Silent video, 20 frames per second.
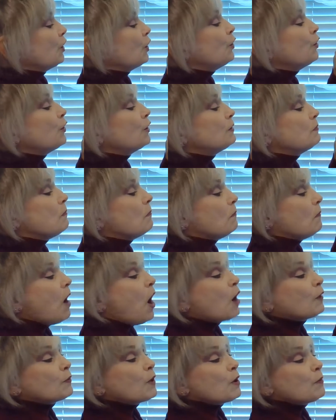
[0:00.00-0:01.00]
Good
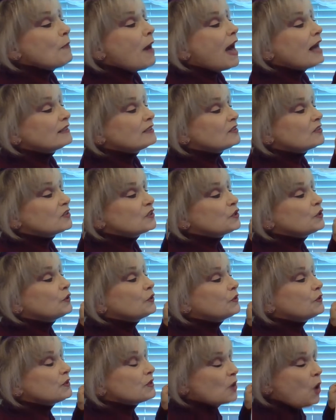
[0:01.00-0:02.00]
morrow,
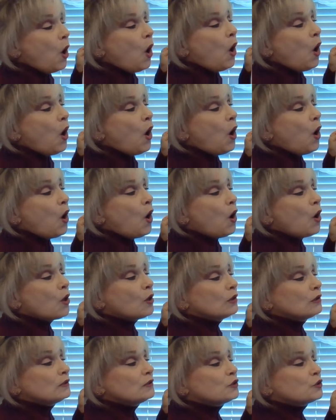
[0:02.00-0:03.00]
masters all.